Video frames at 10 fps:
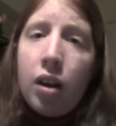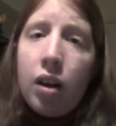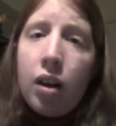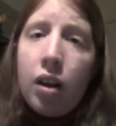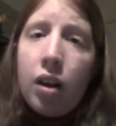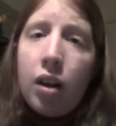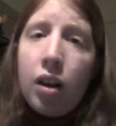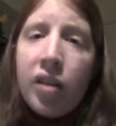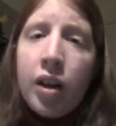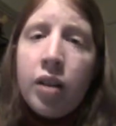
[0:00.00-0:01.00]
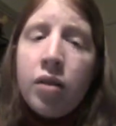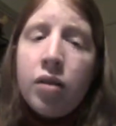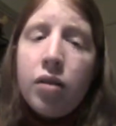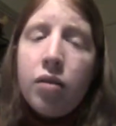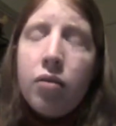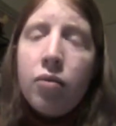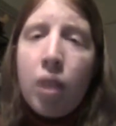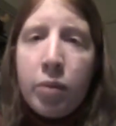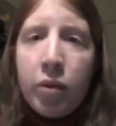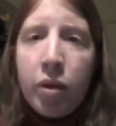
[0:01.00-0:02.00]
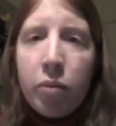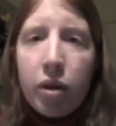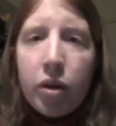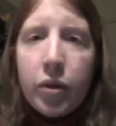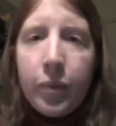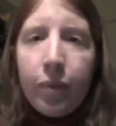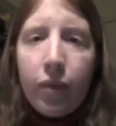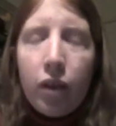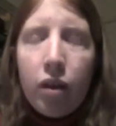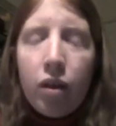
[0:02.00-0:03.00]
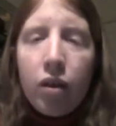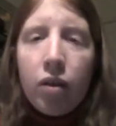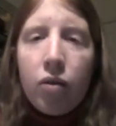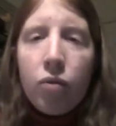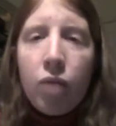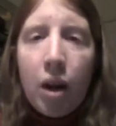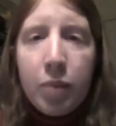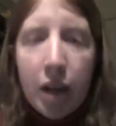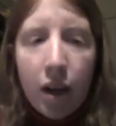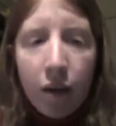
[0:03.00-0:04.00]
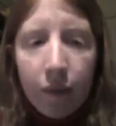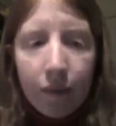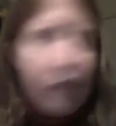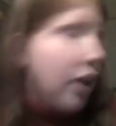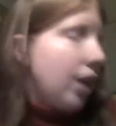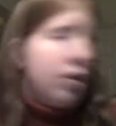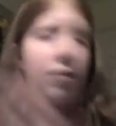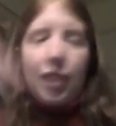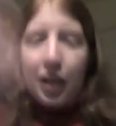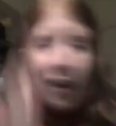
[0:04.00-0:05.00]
those friend Robbie Greenberger. Robbie, and hang on,